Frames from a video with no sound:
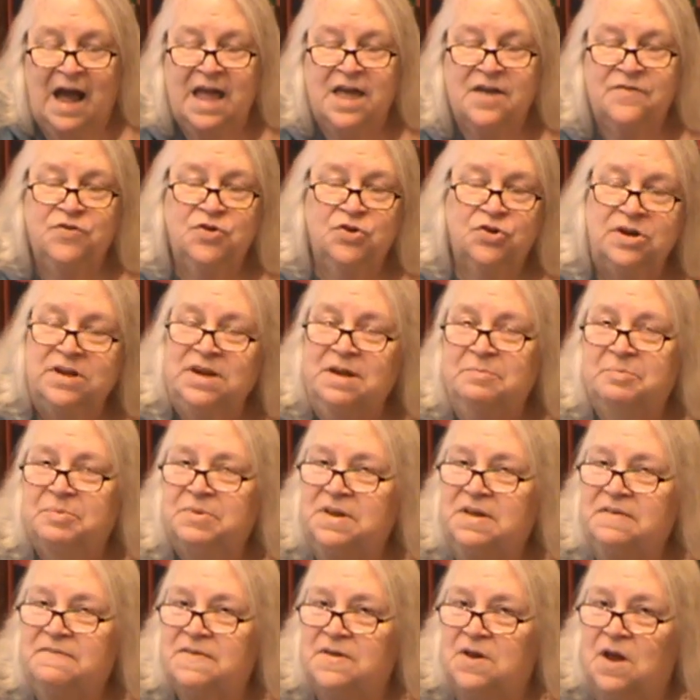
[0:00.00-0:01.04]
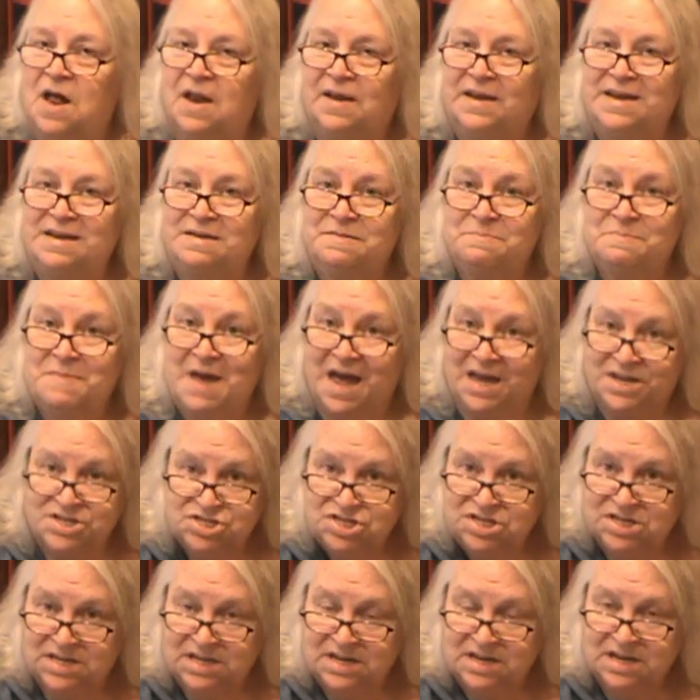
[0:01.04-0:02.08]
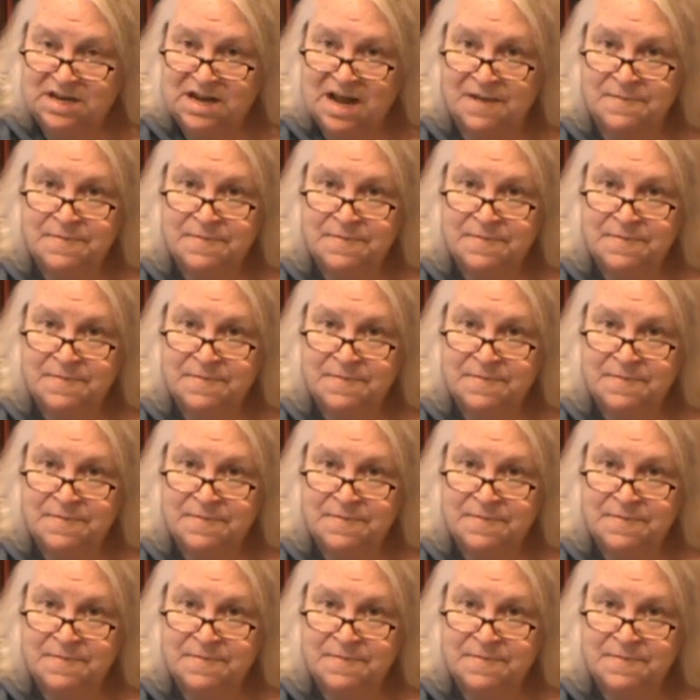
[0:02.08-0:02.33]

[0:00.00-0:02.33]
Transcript: If you're going to believe it all in magic